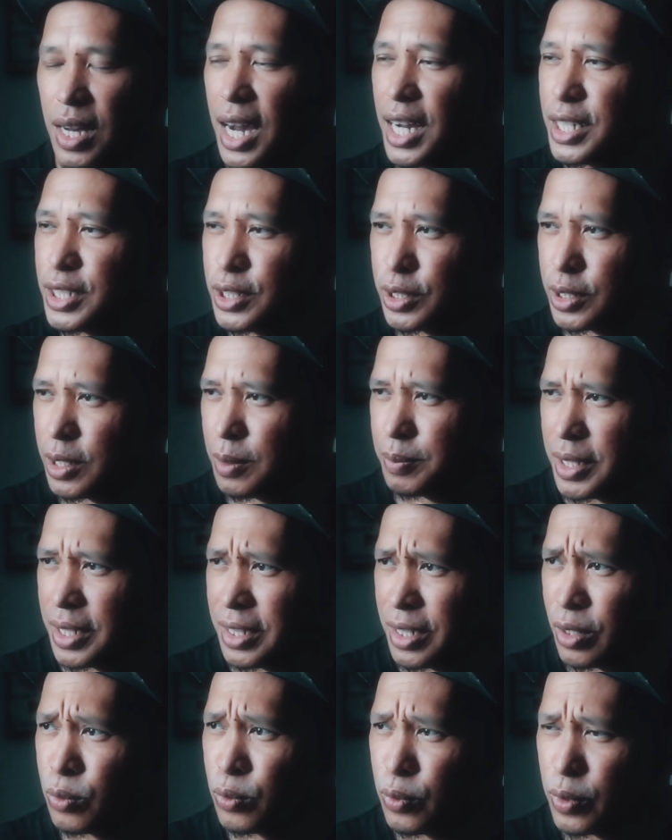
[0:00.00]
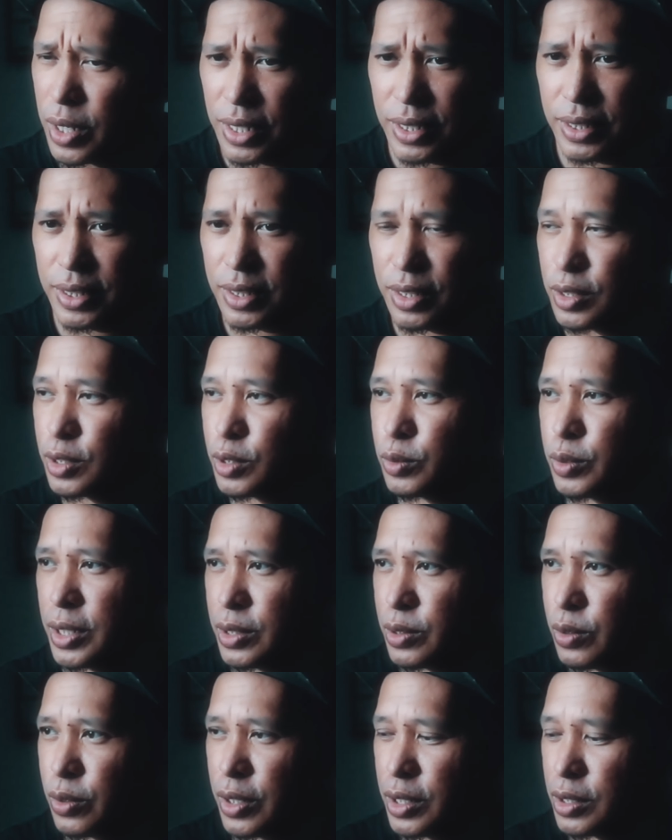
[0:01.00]
I jumped and I rushed
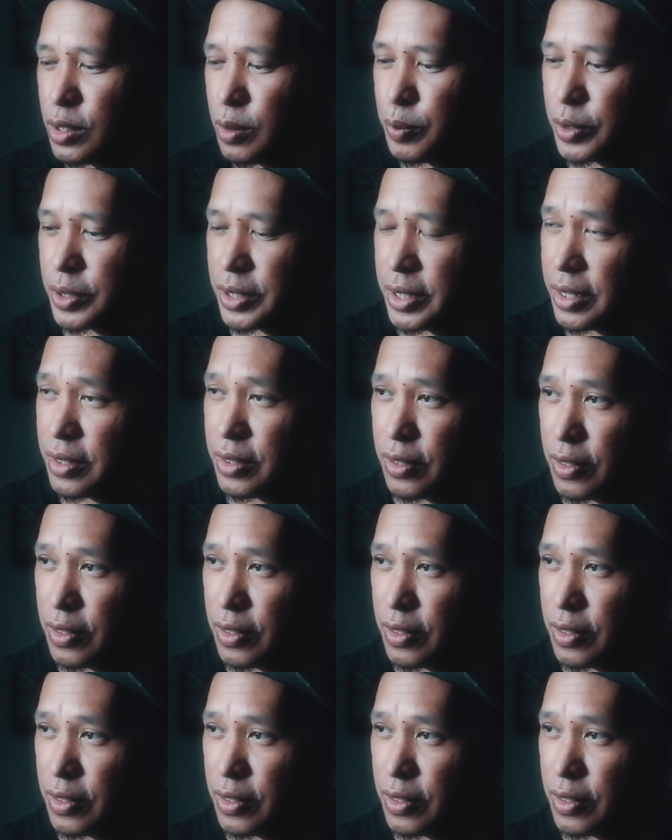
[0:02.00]
straight to her to protect